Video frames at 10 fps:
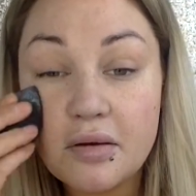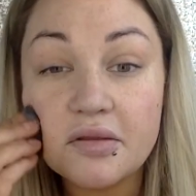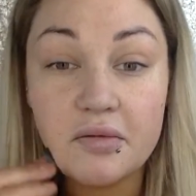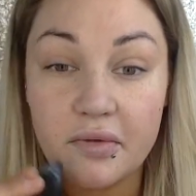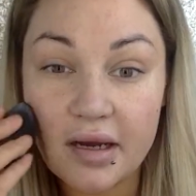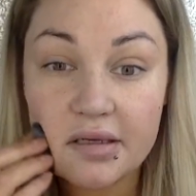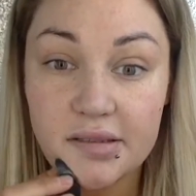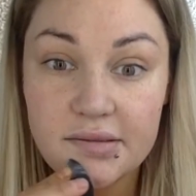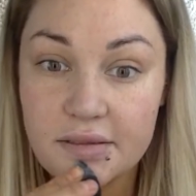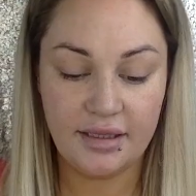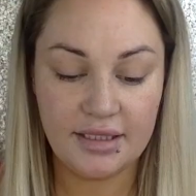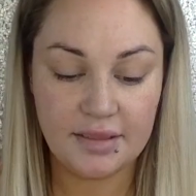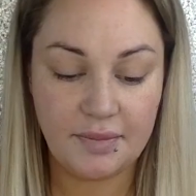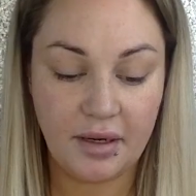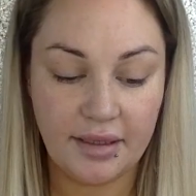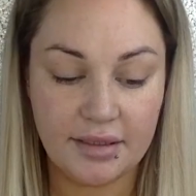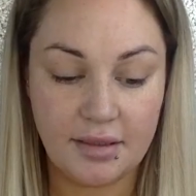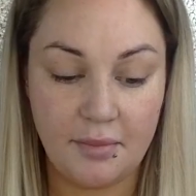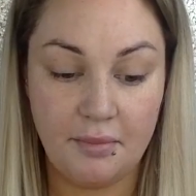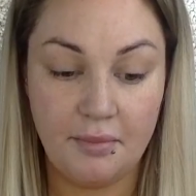on the rest. These products
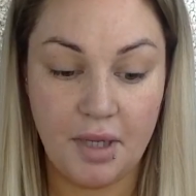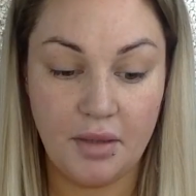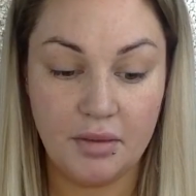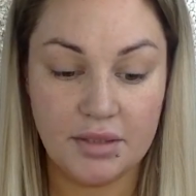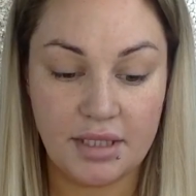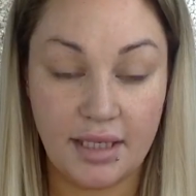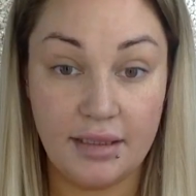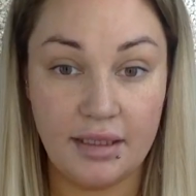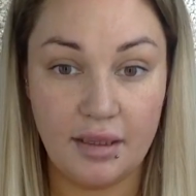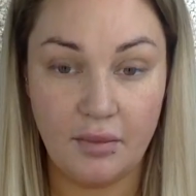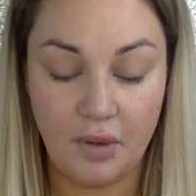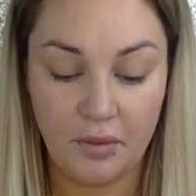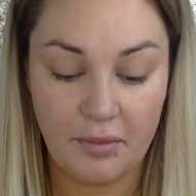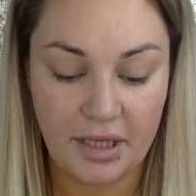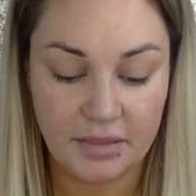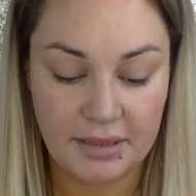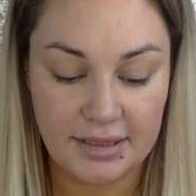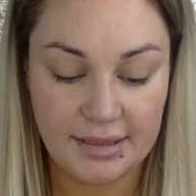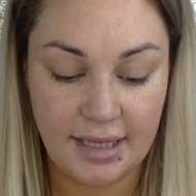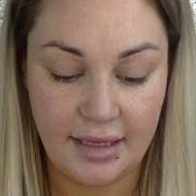most likely won't match my
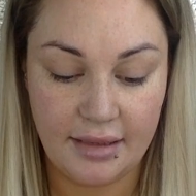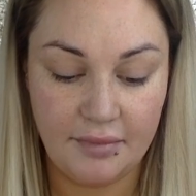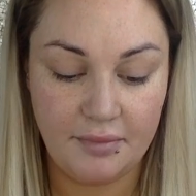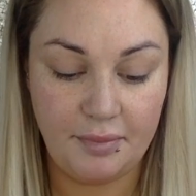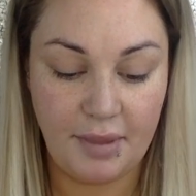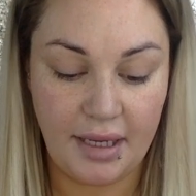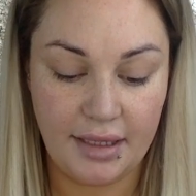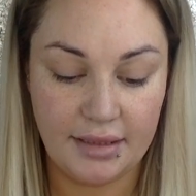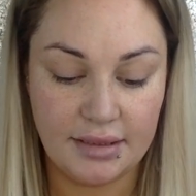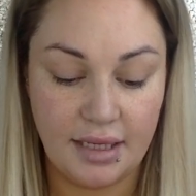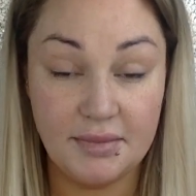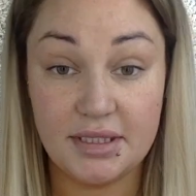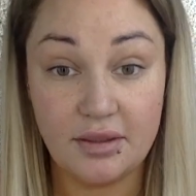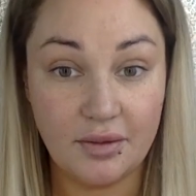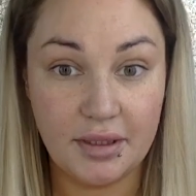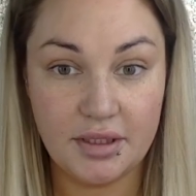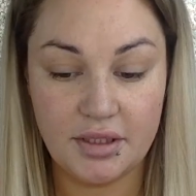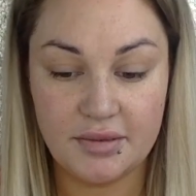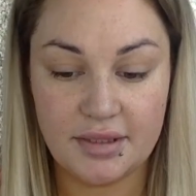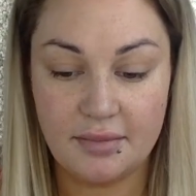skin, but I'm still going to
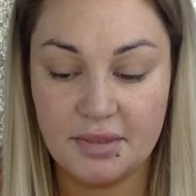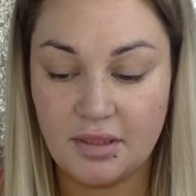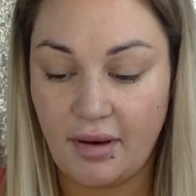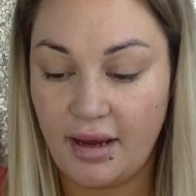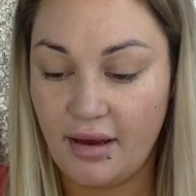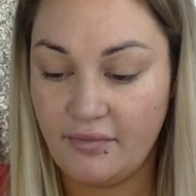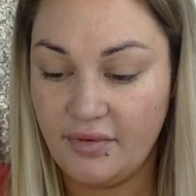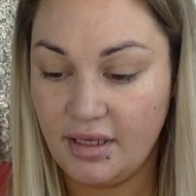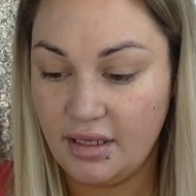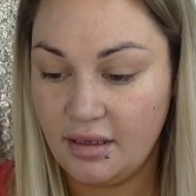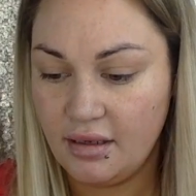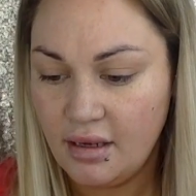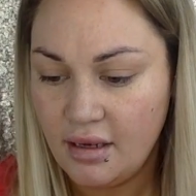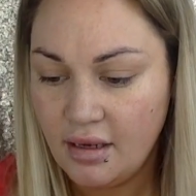use them. So I have the